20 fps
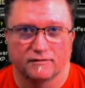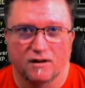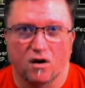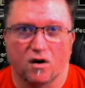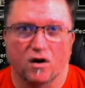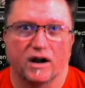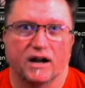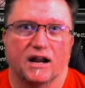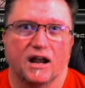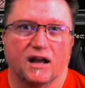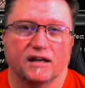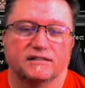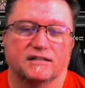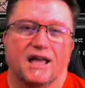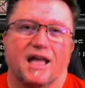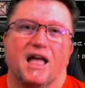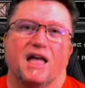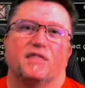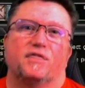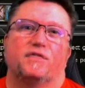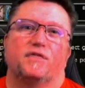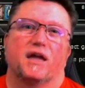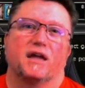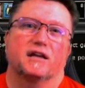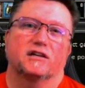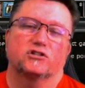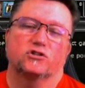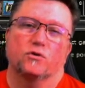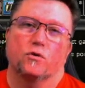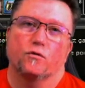Alright guys,
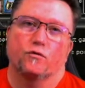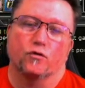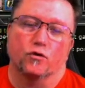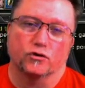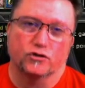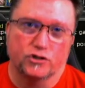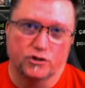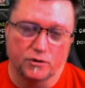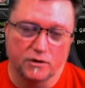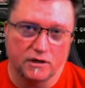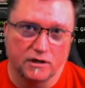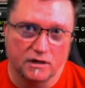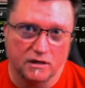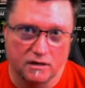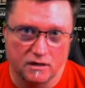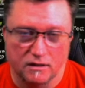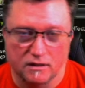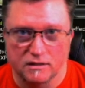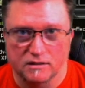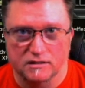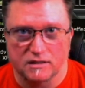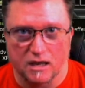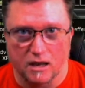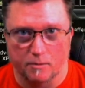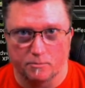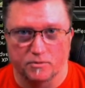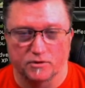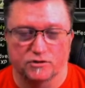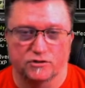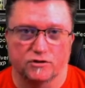thanks for tuning into this
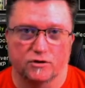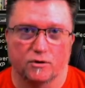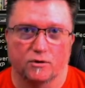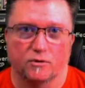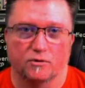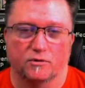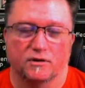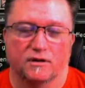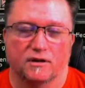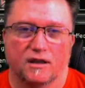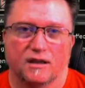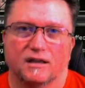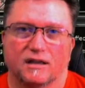episode.